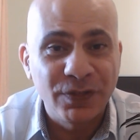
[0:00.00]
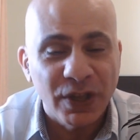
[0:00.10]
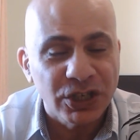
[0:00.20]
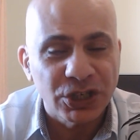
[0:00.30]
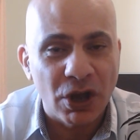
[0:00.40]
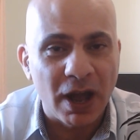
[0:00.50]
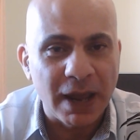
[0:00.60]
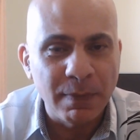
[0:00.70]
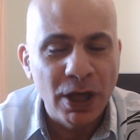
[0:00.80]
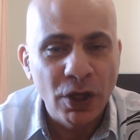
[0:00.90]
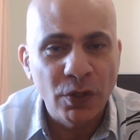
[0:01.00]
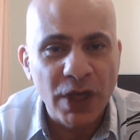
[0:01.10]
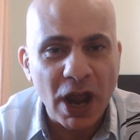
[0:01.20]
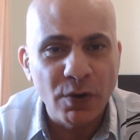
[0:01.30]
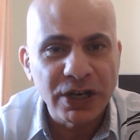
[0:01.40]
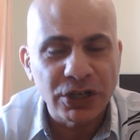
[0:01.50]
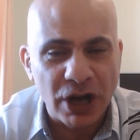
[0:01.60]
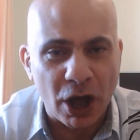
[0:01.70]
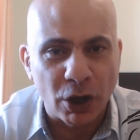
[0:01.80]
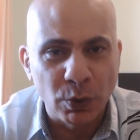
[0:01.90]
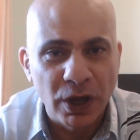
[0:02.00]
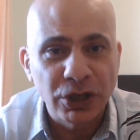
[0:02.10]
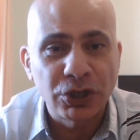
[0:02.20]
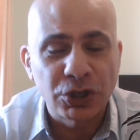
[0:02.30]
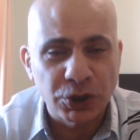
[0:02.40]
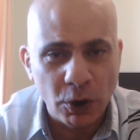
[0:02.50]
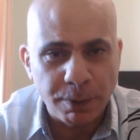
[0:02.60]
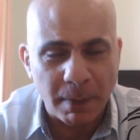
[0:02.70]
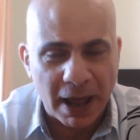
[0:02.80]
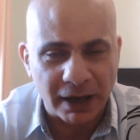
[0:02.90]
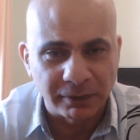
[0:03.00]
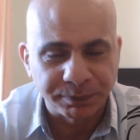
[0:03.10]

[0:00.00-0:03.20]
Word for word: this time there is no Superman.